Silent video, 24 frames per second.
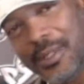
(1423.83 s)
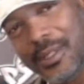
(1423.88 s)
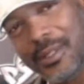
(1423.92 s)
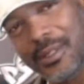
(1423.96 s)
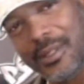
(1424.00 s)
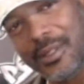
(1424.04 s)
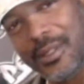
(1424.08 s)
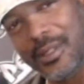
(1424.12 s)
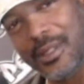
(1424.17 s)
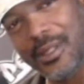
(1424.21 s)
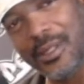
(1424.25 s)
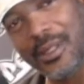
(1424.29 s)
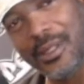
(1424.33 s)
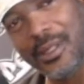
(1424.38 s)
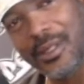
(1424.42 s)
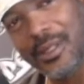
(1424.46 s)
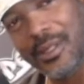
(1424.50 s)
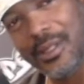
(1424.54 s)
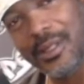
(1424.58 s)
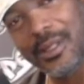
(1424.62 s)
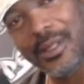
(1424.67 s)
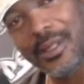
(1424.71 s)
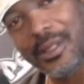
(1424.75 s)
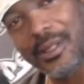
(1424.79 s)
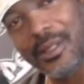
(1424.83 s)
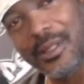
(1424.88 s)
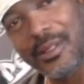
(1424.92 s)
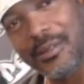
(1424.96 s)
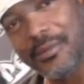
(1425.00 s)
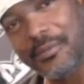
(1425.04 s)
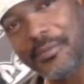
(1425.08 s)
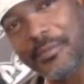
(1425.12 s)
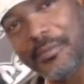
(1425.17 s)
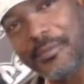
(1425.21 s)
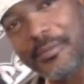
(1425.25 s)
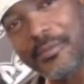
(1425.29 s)
era, you
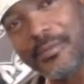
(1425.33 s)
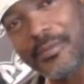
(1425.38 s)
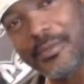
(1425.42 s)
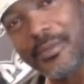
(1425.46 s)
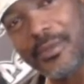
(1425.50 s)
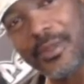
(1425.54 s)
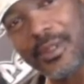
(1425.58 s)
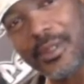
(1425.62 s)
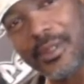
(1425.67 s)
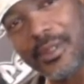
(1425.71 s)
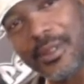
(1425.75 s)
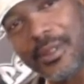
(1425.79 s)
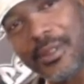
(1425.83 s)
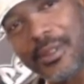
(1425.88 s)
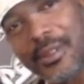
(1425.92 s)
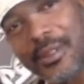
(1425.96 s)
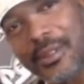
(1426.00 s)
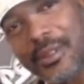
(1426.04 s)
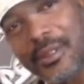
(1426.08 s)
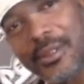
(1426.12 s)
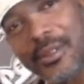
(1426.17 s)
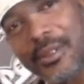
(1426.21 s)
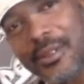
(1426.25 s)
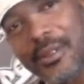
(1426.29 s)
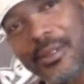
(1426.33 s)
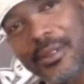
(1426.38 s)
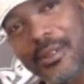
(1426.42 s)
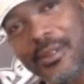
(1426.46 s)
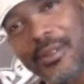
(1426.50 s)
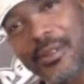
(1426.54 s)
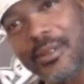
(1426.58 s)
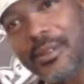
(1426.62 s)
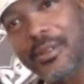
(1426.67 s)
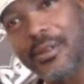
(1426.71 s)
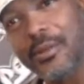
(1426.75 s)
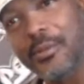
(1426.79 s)
seen
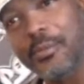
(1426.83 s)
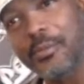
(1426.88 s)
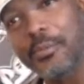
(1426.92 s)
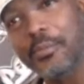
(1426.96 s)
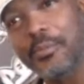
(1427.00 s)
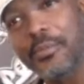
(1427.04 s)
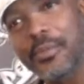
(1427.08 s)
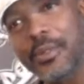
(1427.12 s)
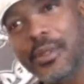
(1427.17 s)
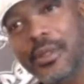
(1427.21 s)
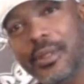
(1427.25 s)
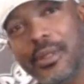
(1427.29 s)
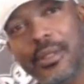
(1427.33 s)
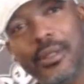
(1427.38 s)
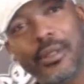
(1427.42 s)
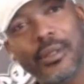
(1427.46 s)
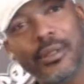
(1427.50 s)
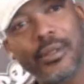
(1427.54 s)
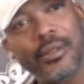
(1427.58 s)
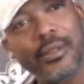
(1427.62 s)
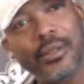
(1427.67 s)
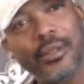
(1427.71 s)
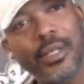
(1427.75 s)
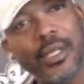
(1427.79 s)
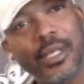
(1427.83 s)
rappers, right? And did